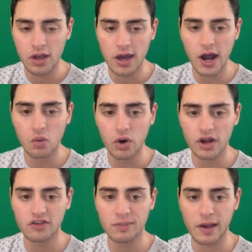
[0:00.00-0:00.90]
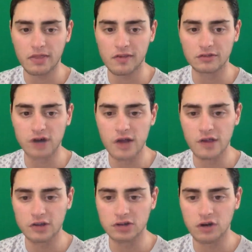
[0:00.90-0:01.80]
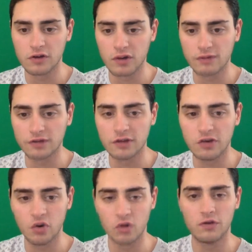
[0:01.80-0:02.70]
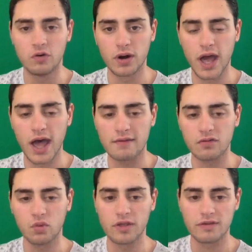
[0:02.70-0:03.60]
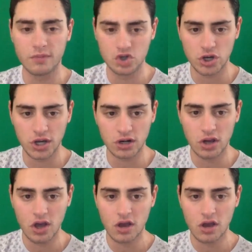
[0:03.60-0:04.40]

and I would expect this line to close at roughly 2 or 2.5 with Michigan.